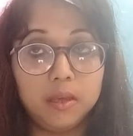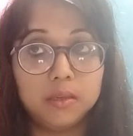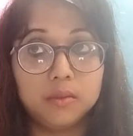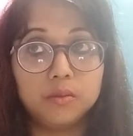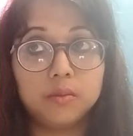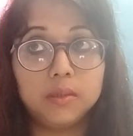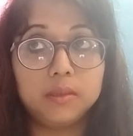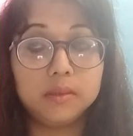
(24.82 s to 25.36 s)

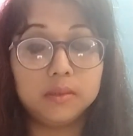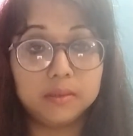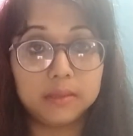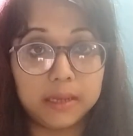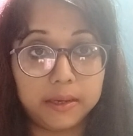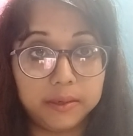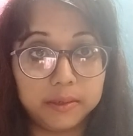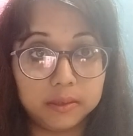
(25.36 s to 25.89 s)
So what is
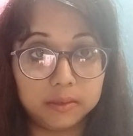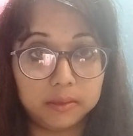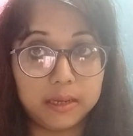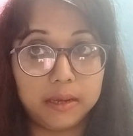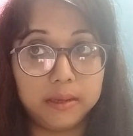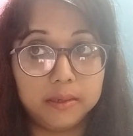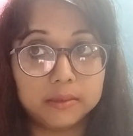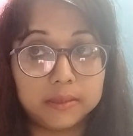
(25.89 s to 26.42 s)

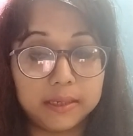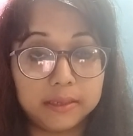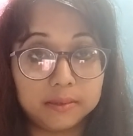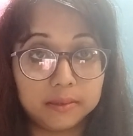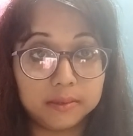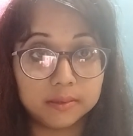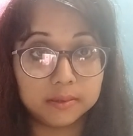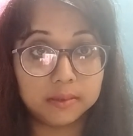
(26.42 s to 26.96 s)
learner
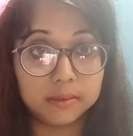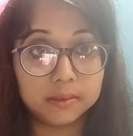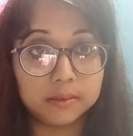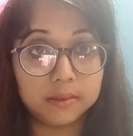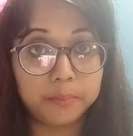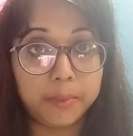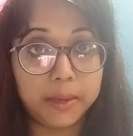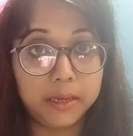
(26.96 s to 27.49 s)
characteristics?
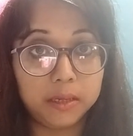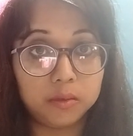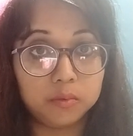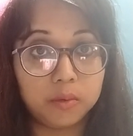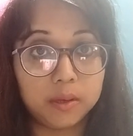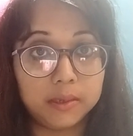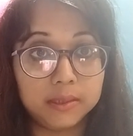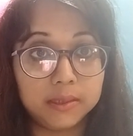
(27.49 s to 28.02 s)
The
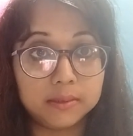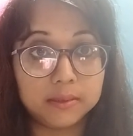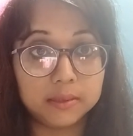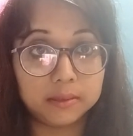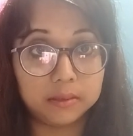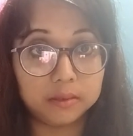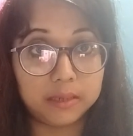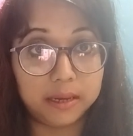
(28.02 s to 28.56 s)
main one is
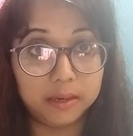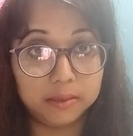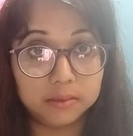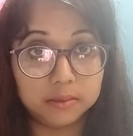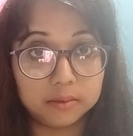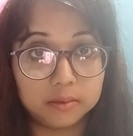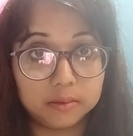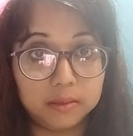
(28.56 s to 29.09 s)
that the
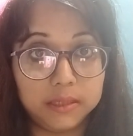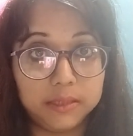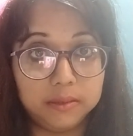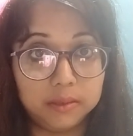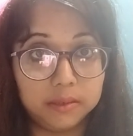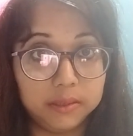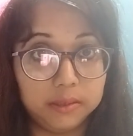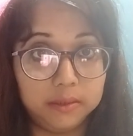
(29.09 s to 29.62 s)
learners are
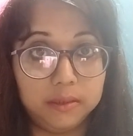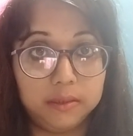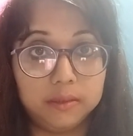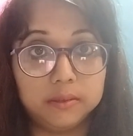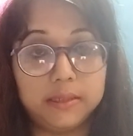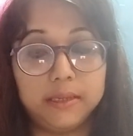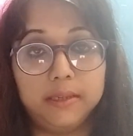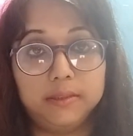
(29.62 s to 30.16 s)
leader in
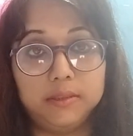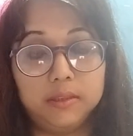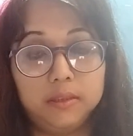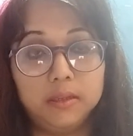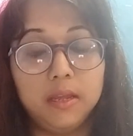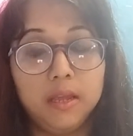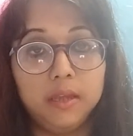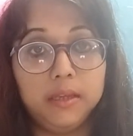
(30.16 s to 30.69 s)
their
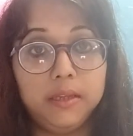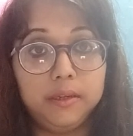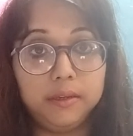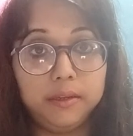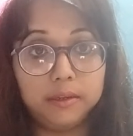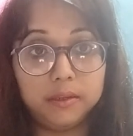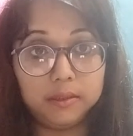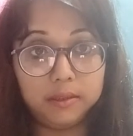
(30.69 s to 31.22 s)
character, in
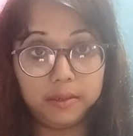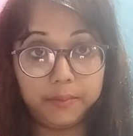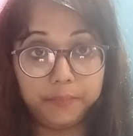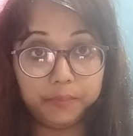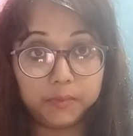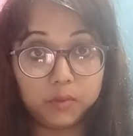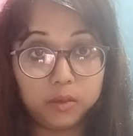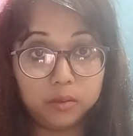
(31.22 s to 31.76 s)

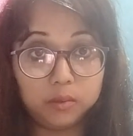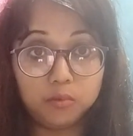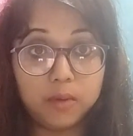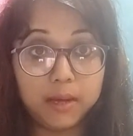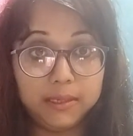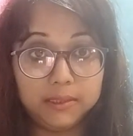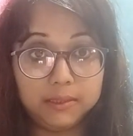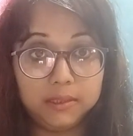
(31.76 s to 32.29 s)
their
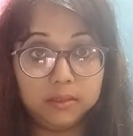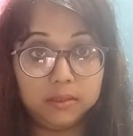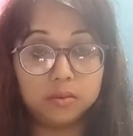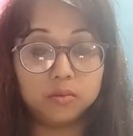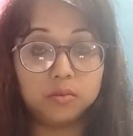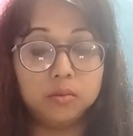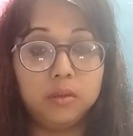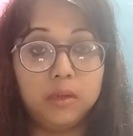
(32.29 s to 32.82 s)
qualities.
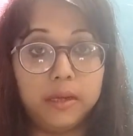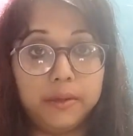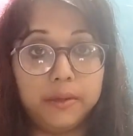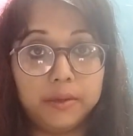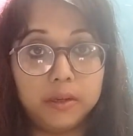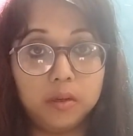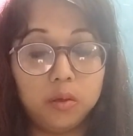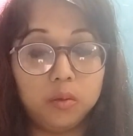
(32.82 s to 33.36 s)
So
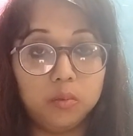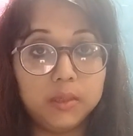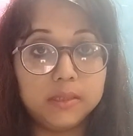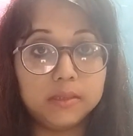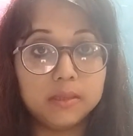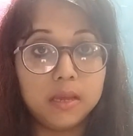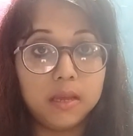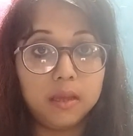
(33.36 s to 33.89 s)
learner
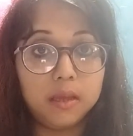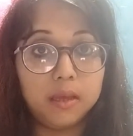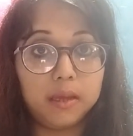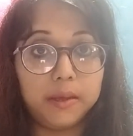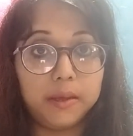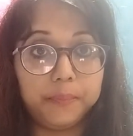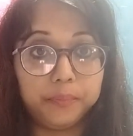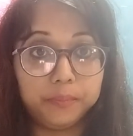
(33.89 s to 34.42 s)
always
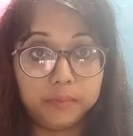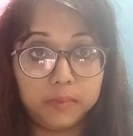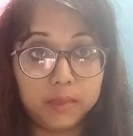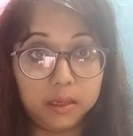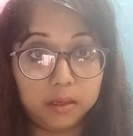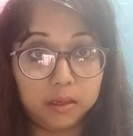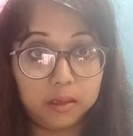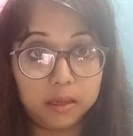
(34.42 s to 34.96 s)

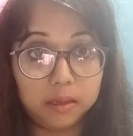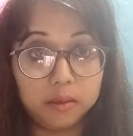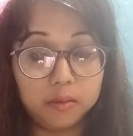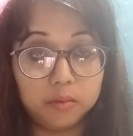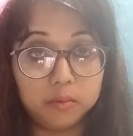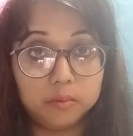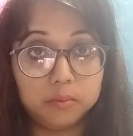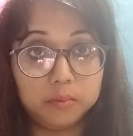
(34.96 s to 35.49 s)

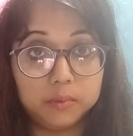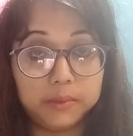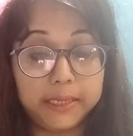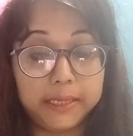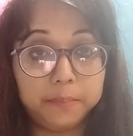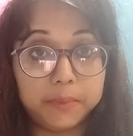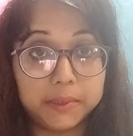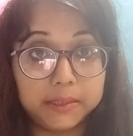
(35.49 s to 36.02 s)

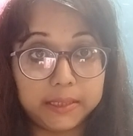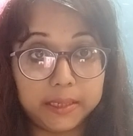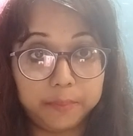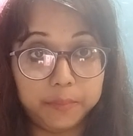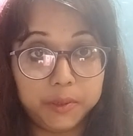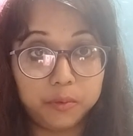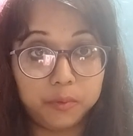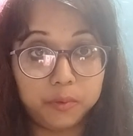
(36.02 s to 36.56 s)
take part
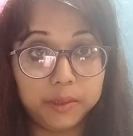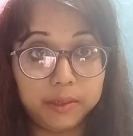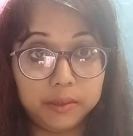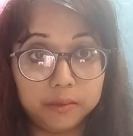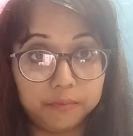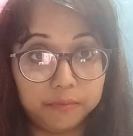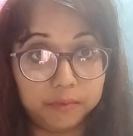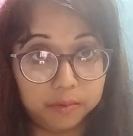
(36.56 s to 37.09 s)
everywhere in
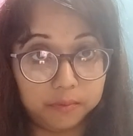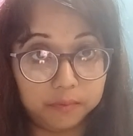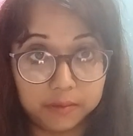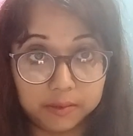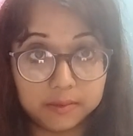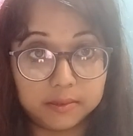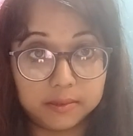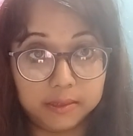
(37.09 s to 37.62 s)
the
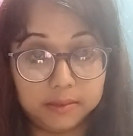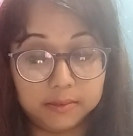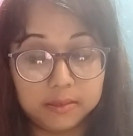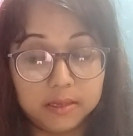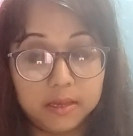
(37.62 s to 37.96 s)
first step.